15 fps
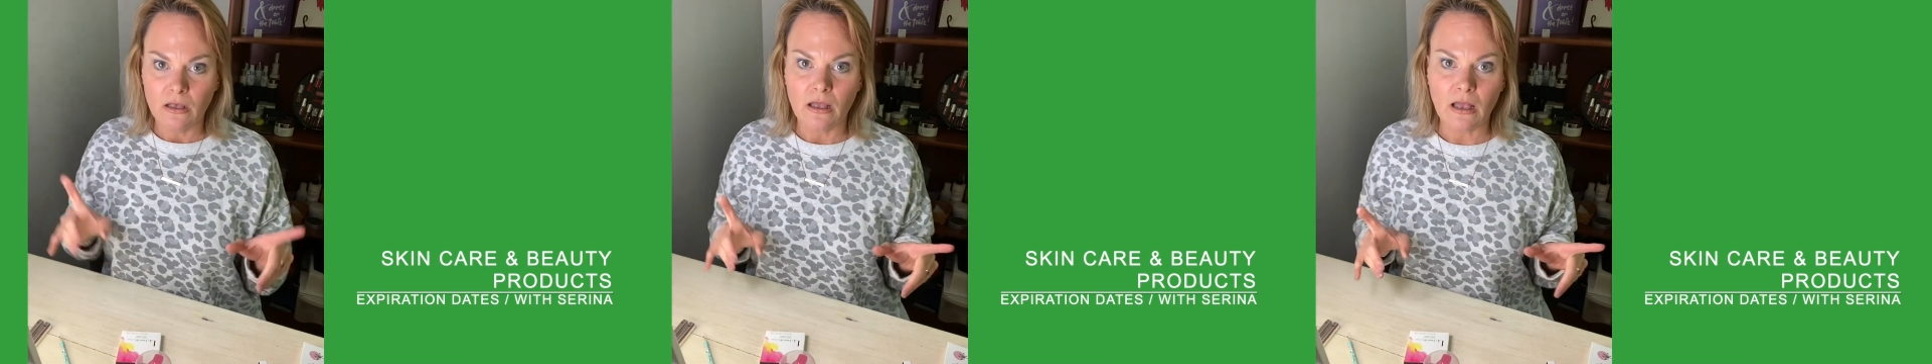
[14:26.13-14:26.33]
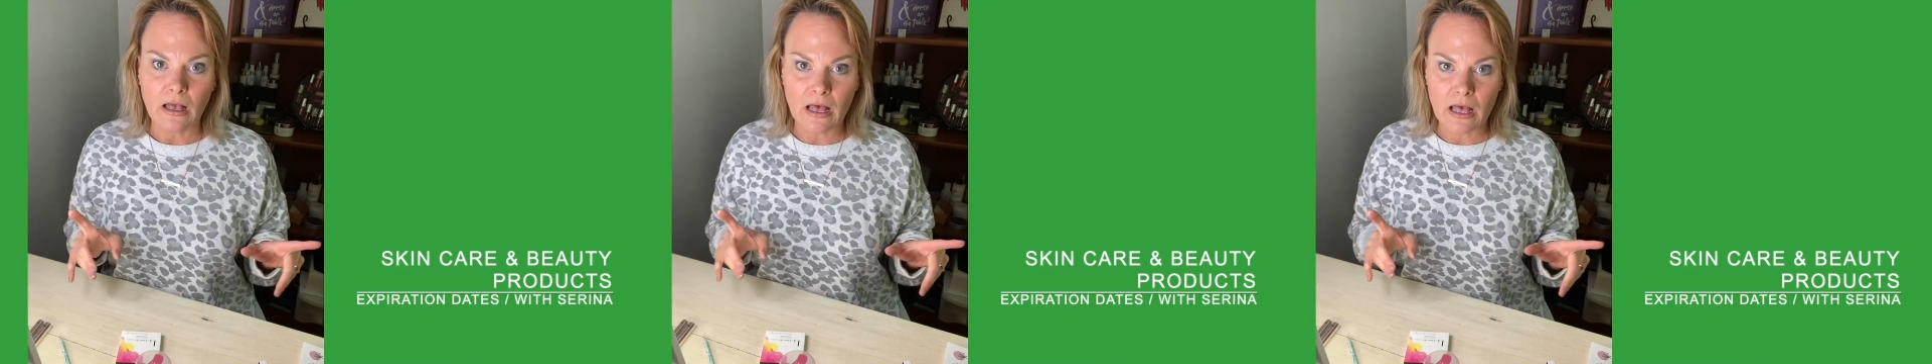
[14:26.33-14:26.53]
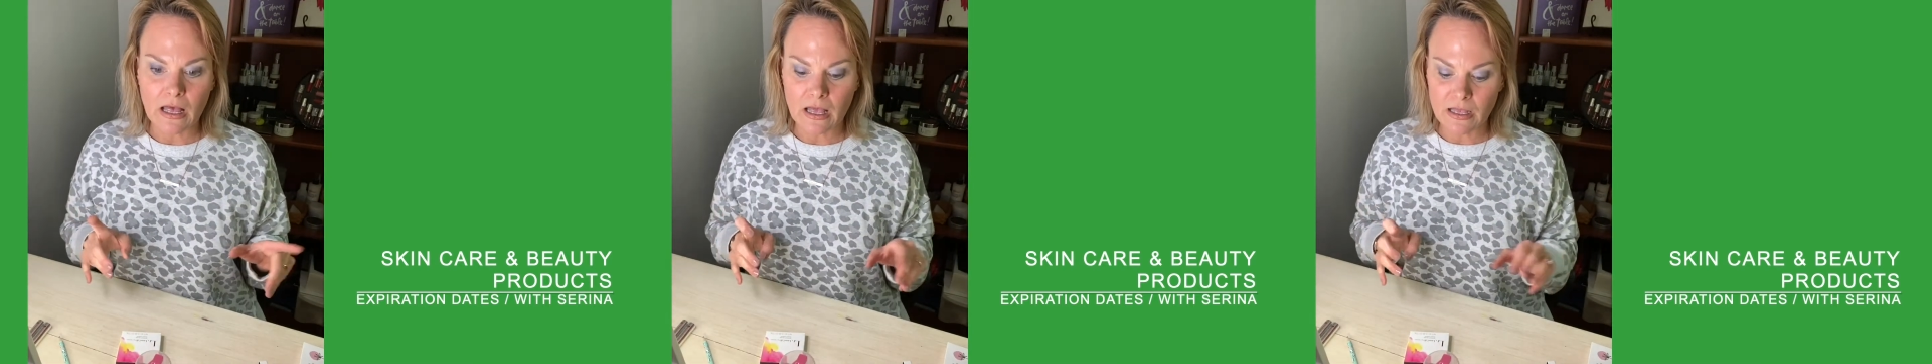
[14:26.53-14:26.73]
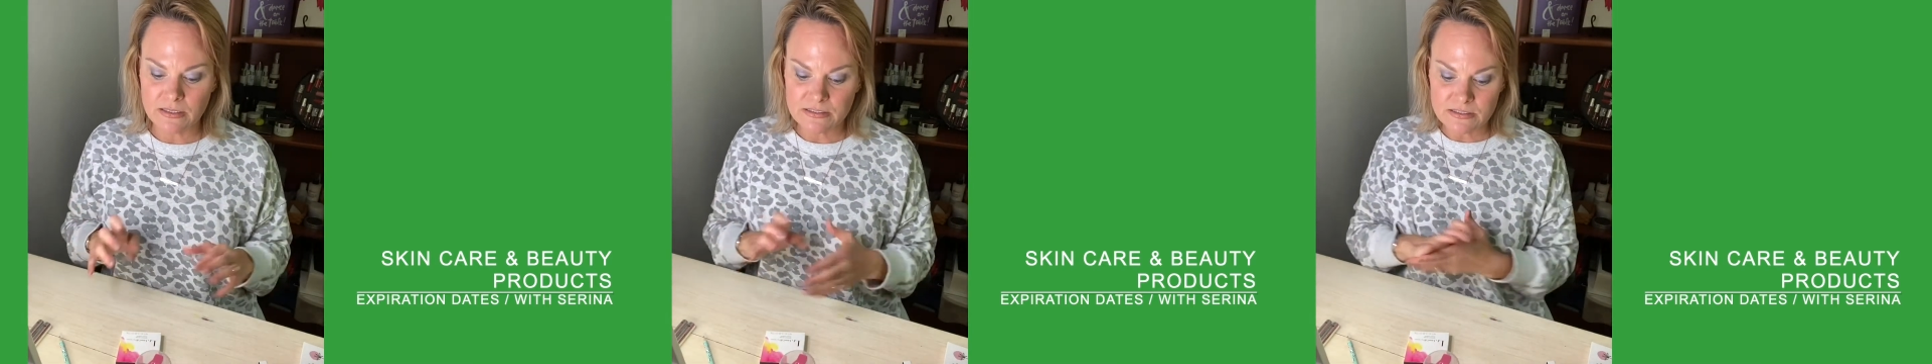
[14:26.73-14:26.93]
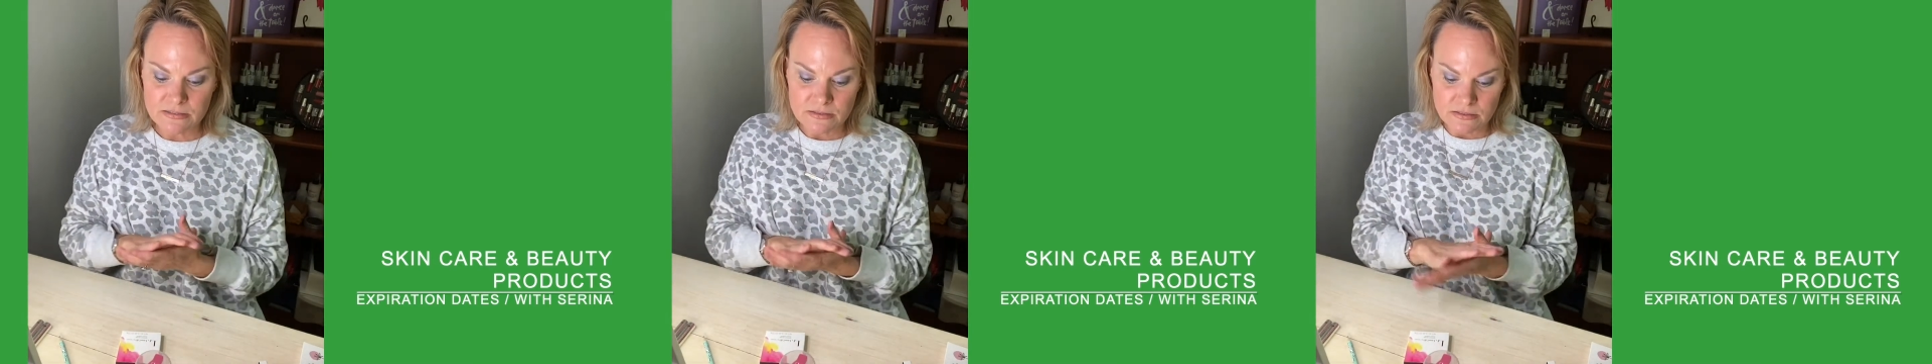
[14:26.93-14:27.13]

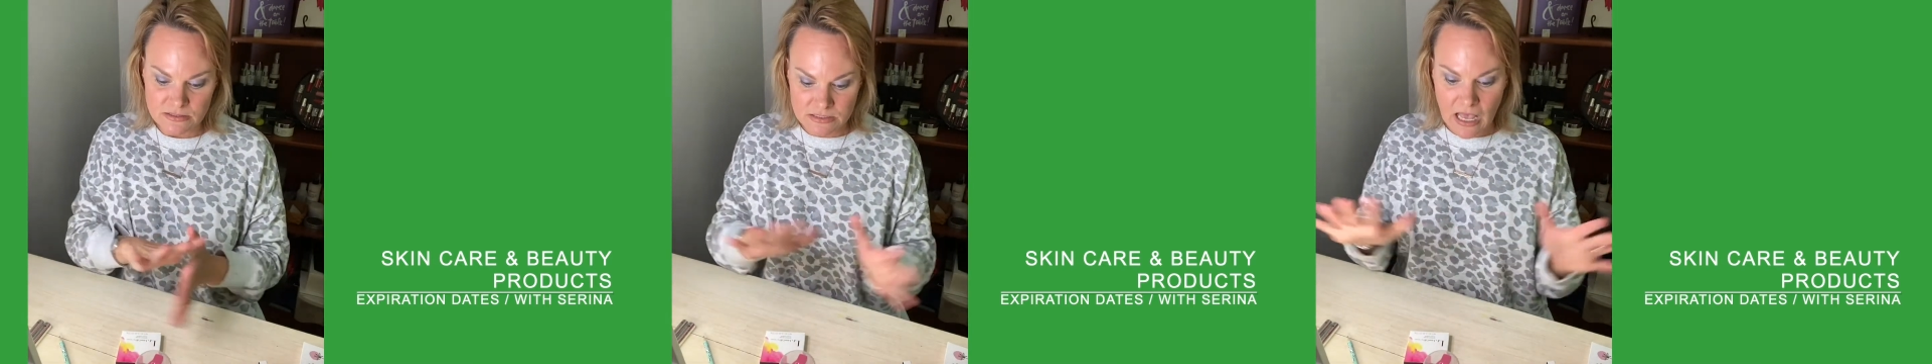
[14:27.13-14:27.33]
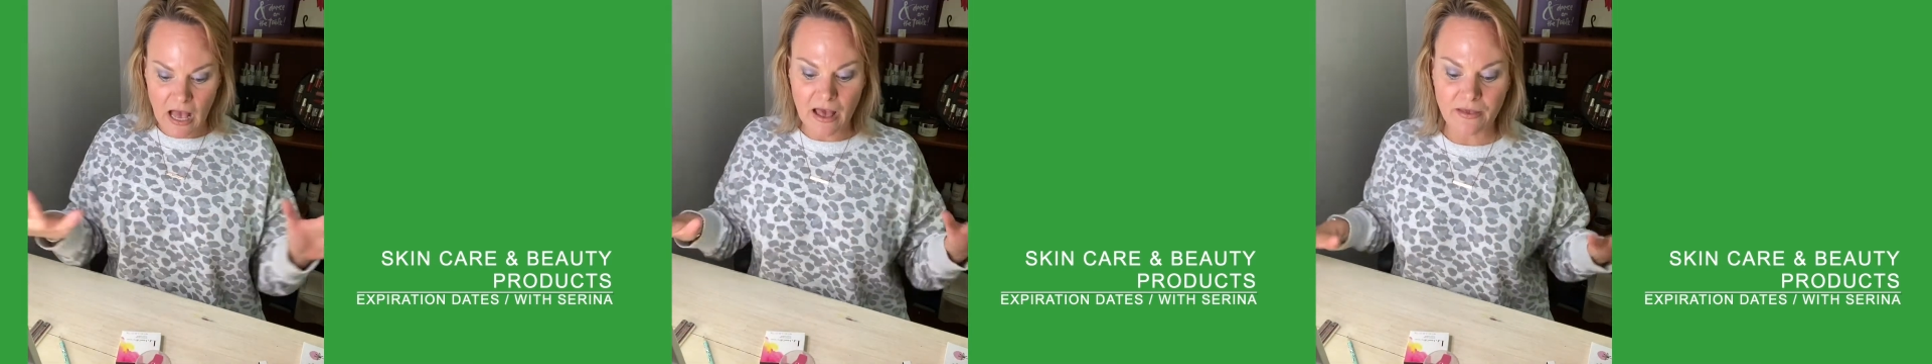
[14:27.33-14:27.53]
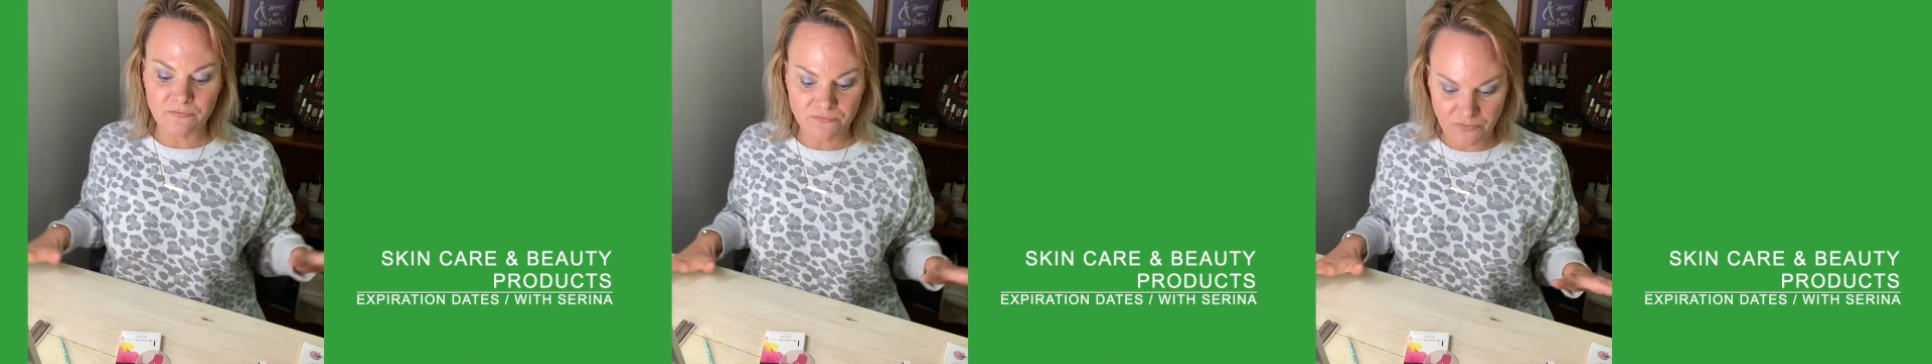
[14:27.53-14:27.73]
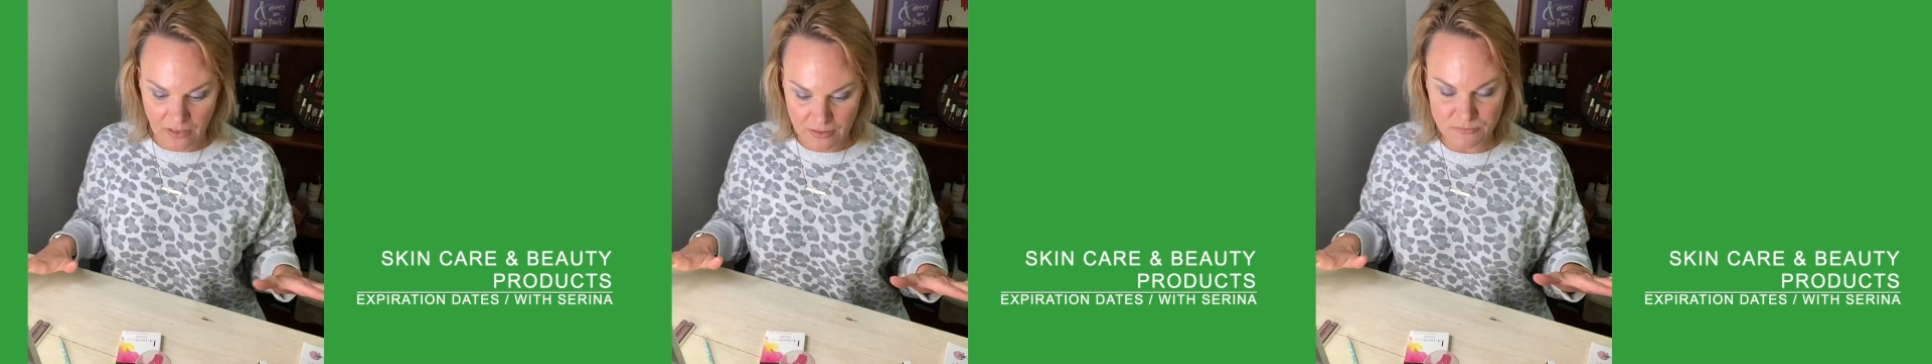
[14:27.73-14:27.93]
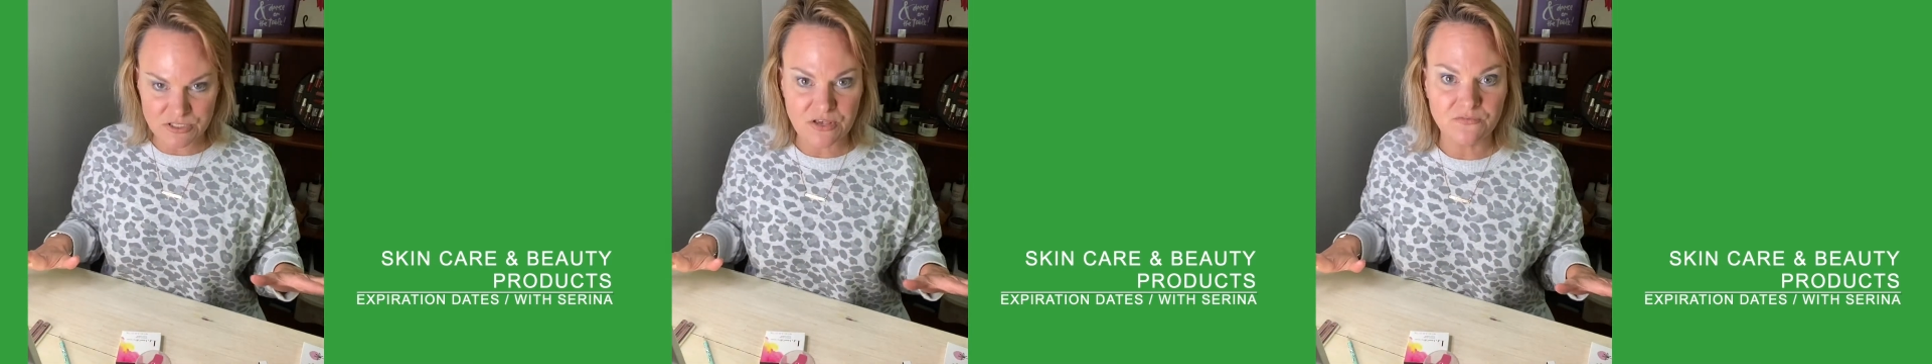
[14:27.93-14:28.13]
time
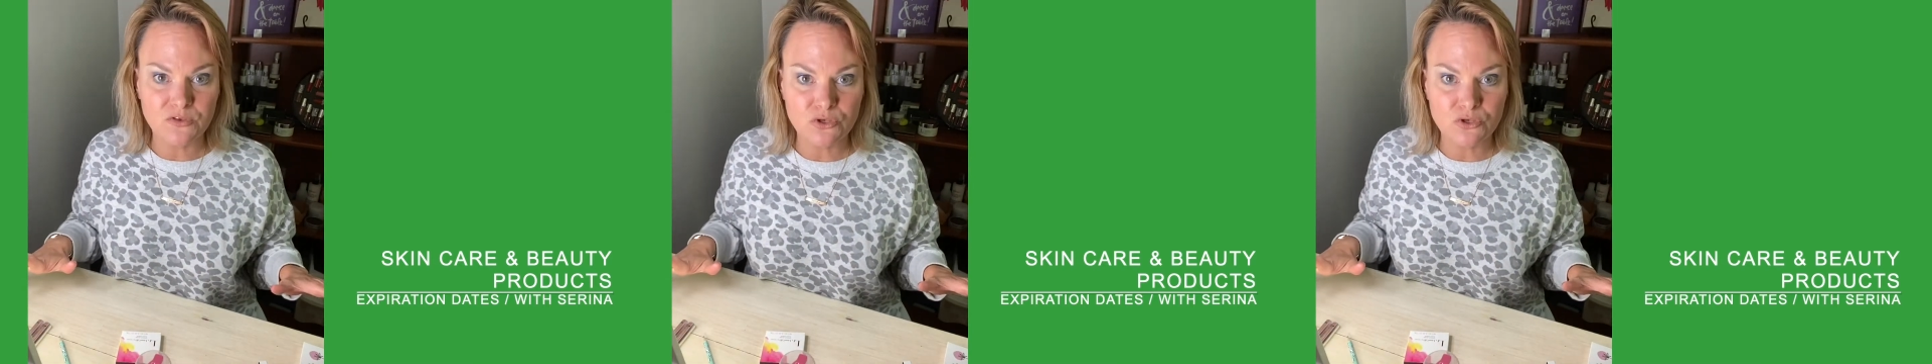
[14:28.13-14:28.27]
frames of